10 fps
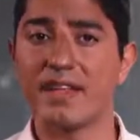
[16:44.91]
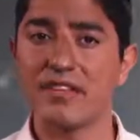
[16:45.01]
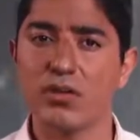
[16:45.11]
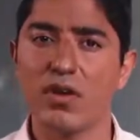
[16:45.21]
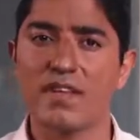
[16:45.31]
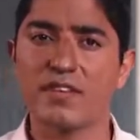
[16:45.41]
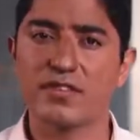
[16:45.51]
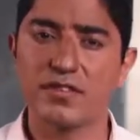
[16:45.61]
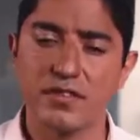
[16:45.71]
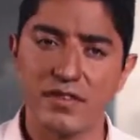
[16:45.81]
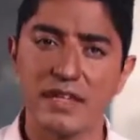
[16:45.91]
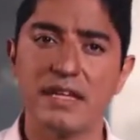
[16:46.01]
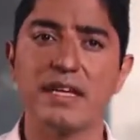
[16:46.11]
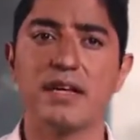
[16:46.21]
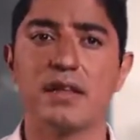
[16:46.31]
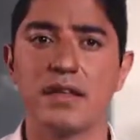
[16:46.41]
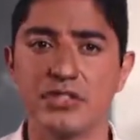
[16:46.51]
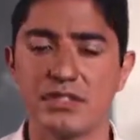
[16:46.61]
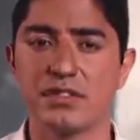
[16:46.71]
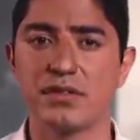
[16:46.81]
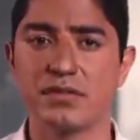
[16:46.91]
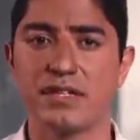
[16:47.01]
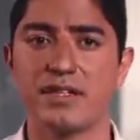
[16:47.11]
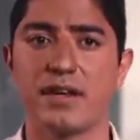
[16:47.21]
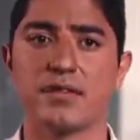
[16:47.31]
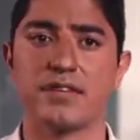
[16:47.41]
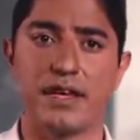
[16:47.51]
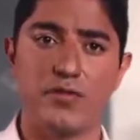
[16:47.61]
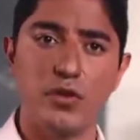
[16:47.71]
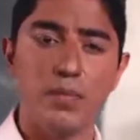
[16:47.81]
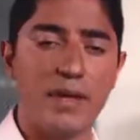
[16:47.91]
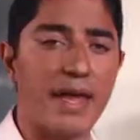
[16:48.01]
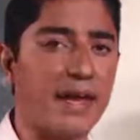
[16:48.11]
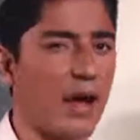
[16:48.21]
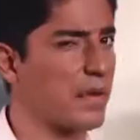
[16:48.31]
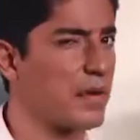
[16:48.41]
These are all those silly logistical details that if you plan out,